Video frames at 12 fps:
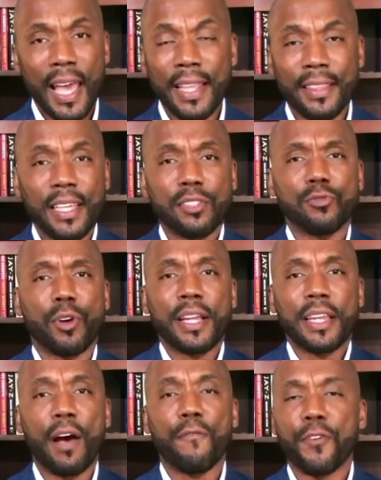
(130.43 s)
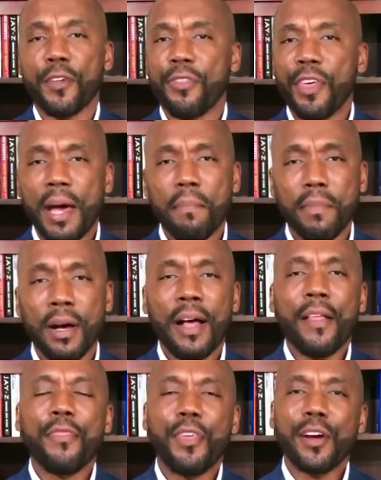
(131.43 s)
And this right now, for them,
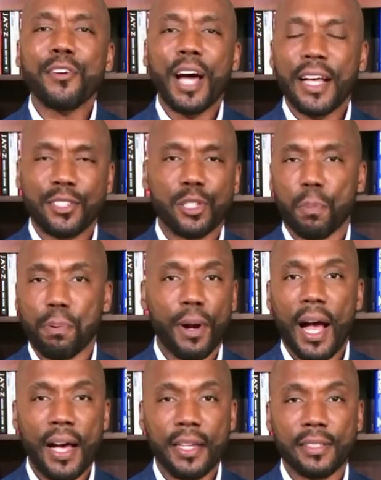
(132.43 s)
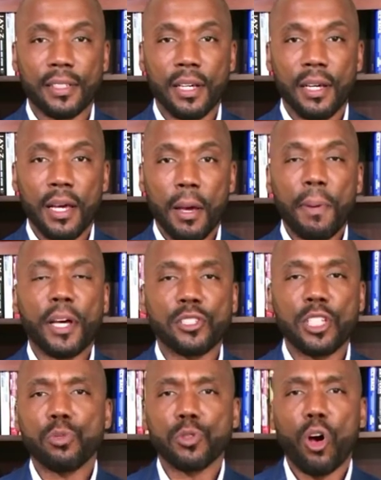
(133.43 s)
they're not surprised
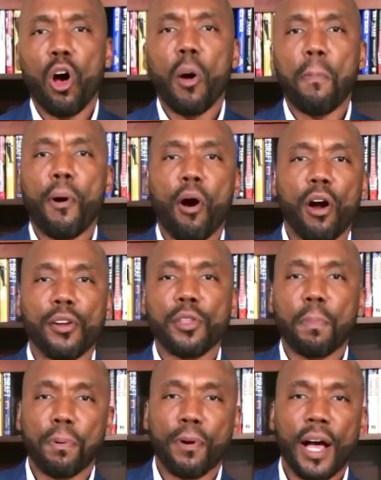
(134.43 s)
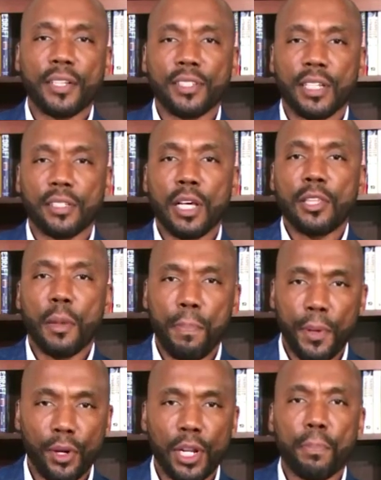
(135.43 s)
because this was all part of the process, the
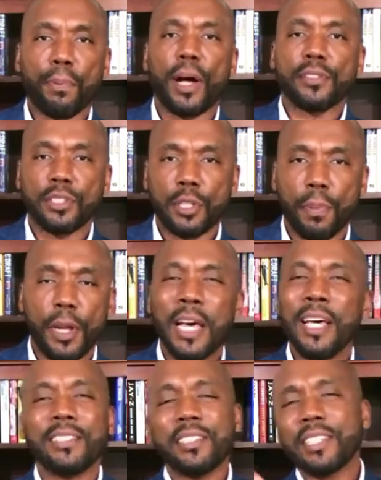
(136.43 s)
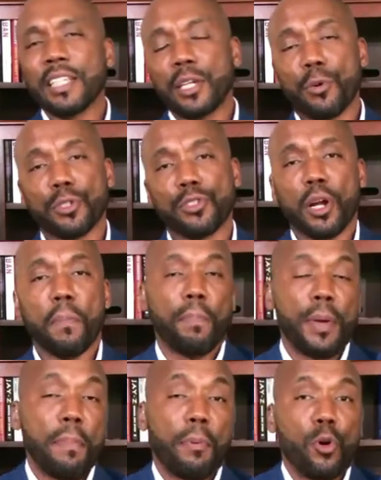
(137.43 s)
building process. The build- it's just that there were
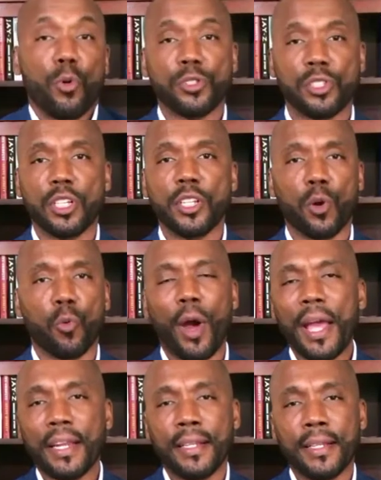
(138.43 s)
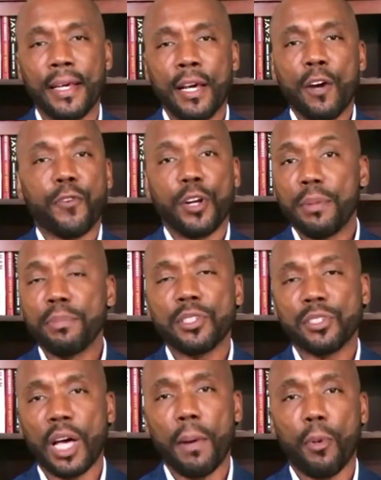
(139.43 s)
certain people who were sitting there waiting for him
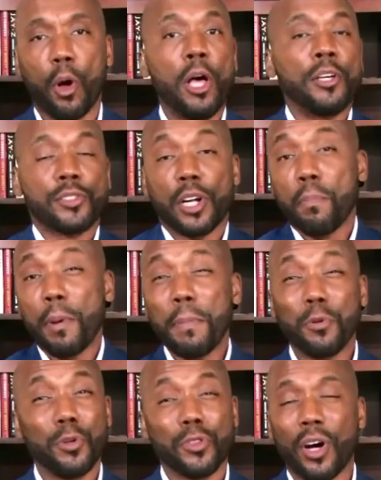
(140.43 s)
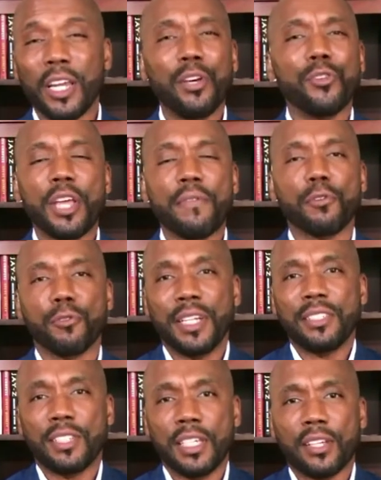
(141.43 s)
to stumble, certain people who thought he'll never
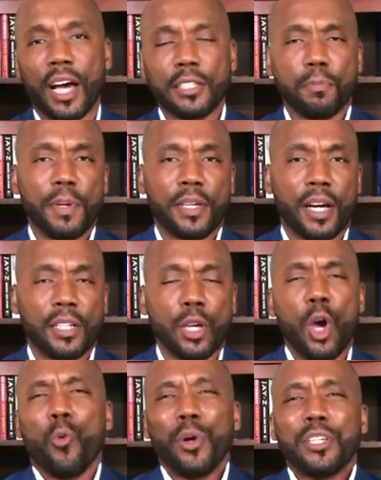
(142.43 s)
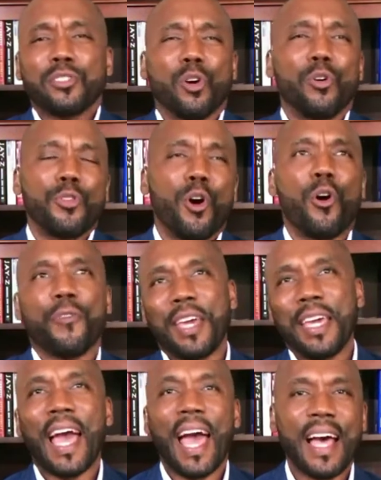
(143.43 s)
reach these heights because we just don't know if
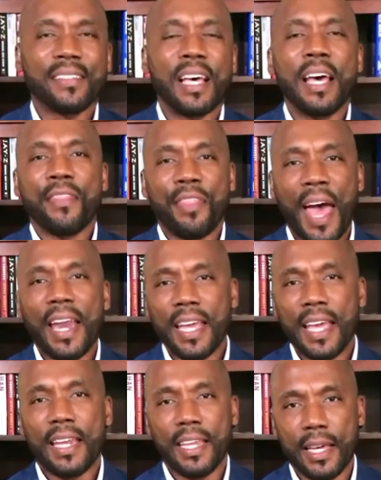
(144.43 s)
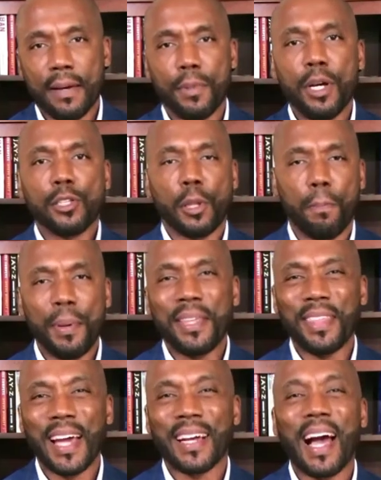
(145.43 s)
he has that in him to
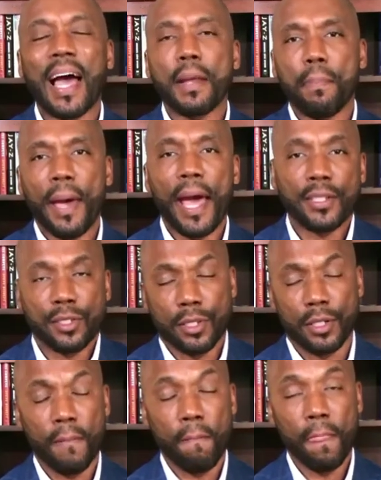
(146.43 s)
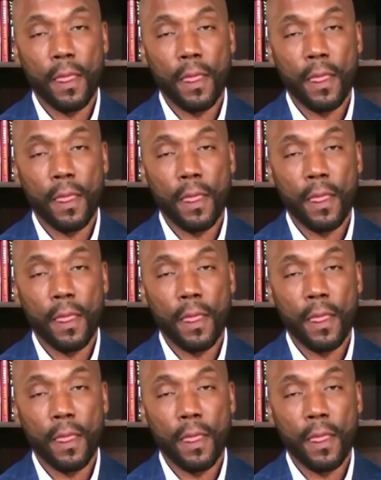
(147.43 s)
be that kind of passer.